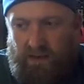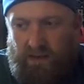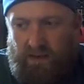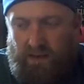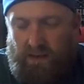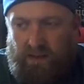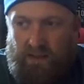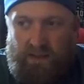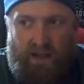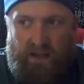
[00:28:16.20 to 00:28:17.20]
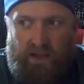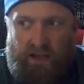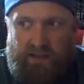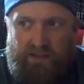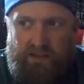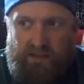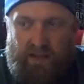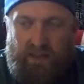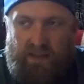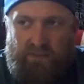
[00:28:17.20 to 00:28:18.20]
yeah,
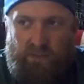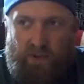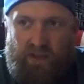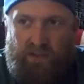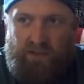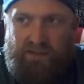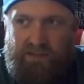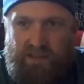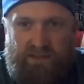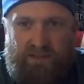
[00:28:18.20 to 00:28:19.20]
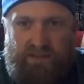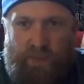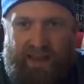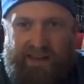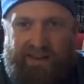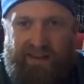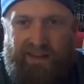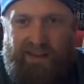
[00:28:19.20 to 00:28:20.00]
I think it's really disease dependent.